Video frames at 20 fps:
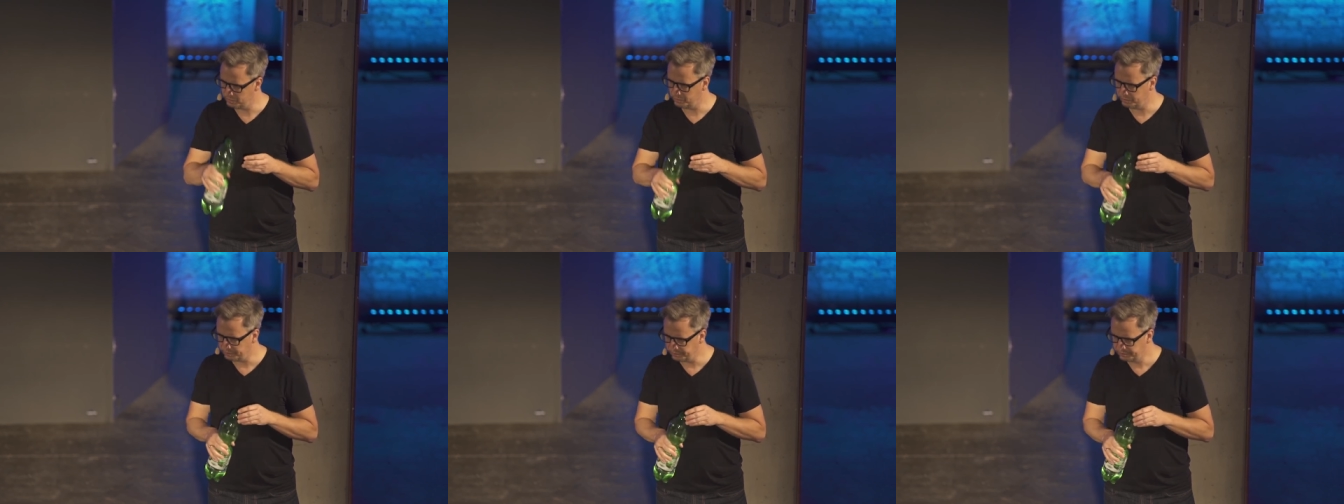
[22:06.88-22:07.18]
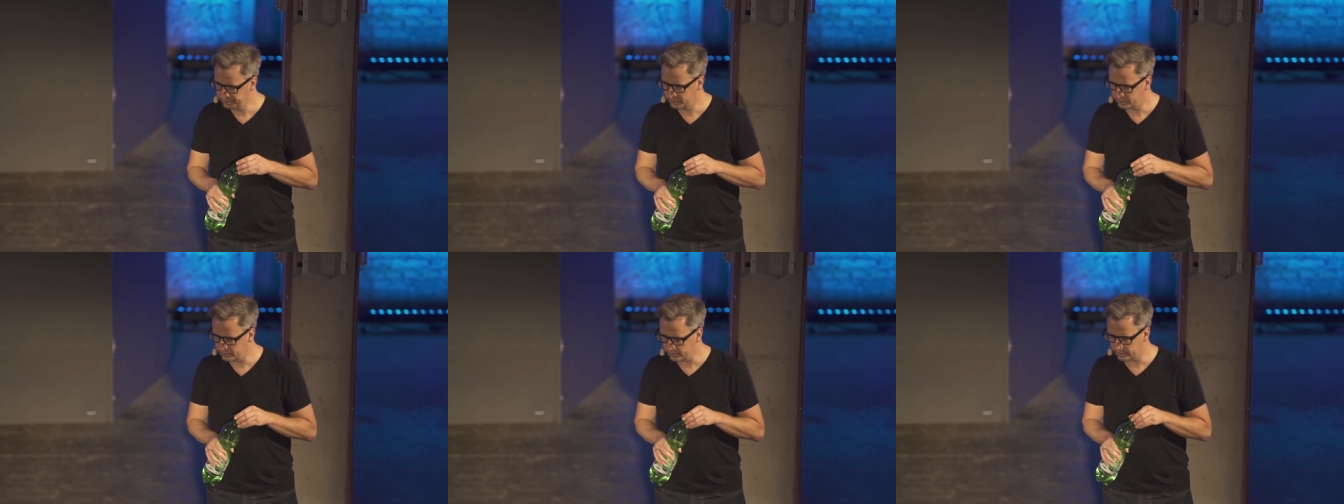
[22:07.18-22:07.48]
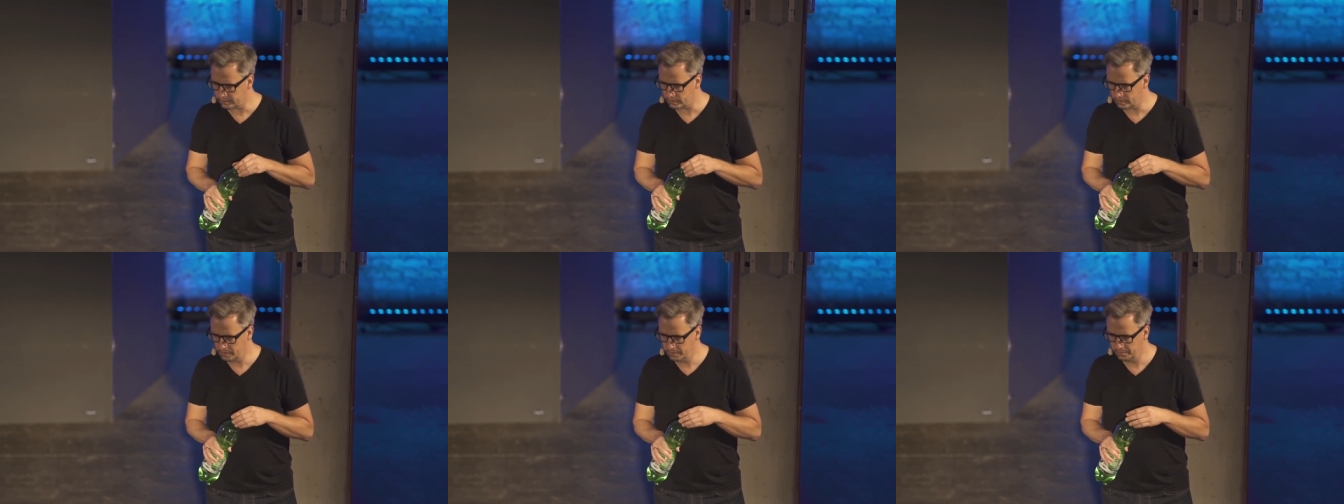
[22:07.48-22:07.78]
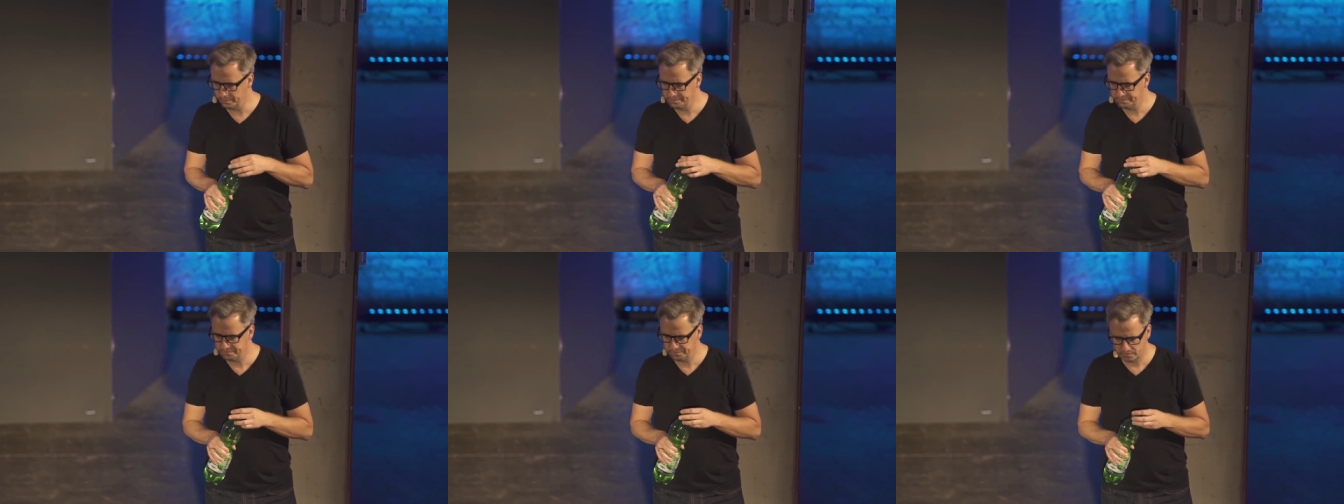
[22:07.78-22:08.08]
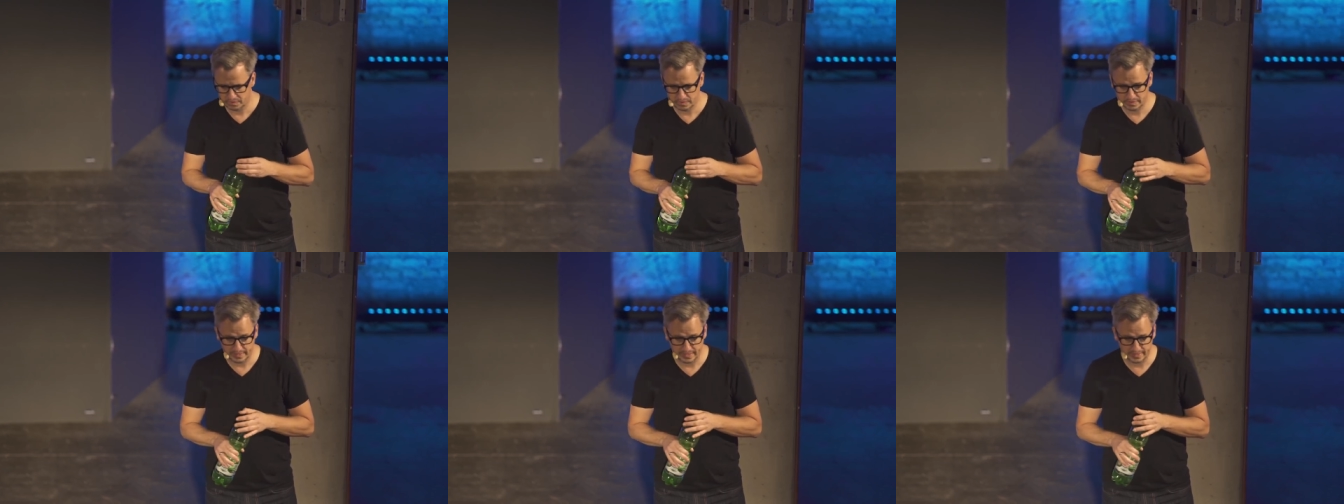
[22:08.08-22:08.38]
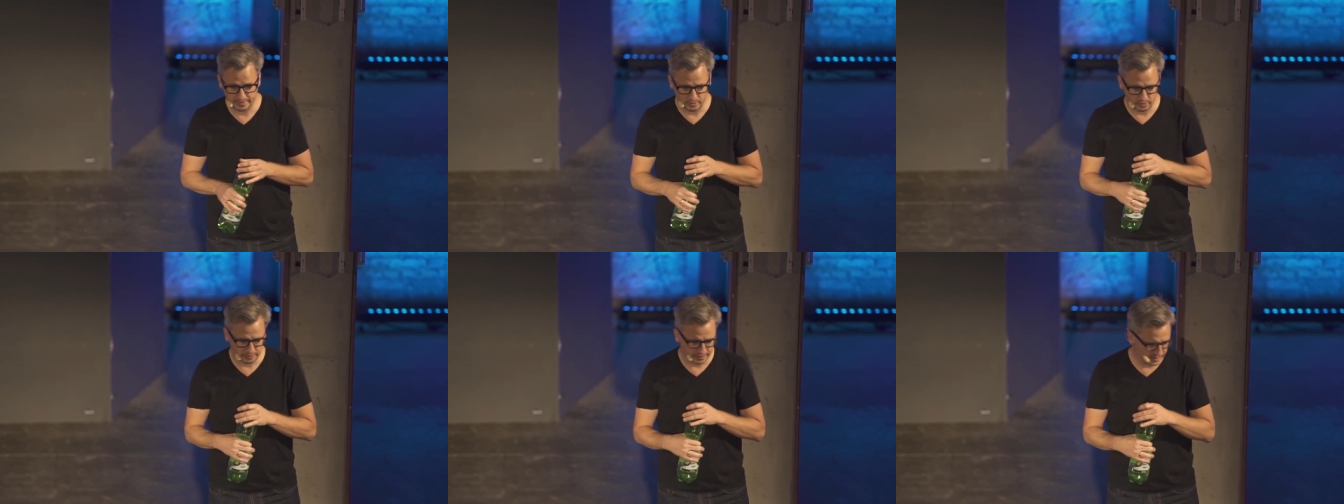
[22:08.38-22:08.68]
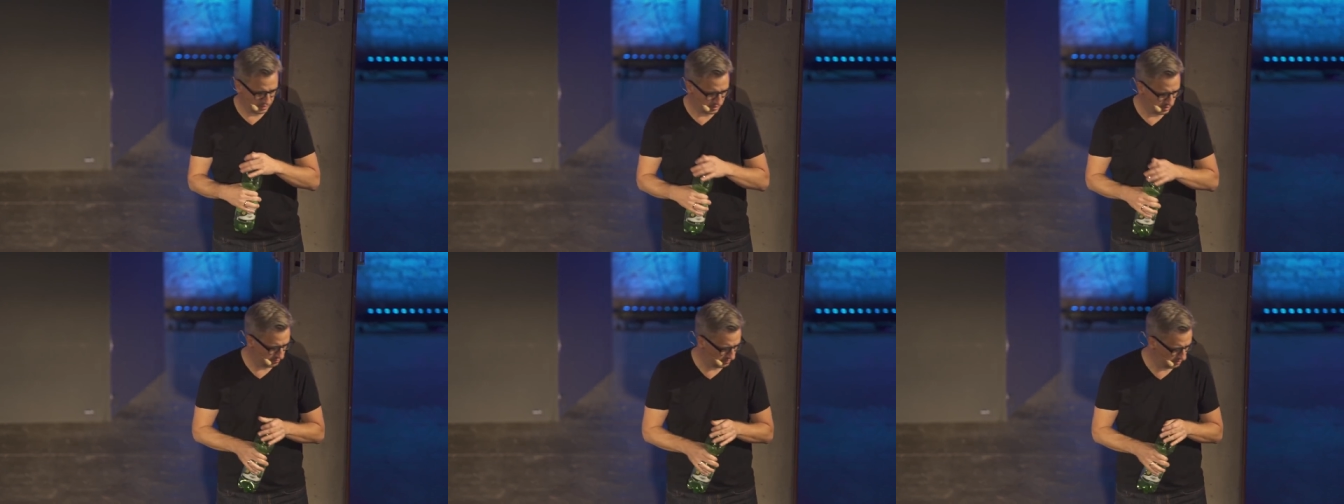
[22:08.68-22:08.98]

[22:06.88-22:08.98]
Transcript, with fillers: Thank you. Yeah, no, thank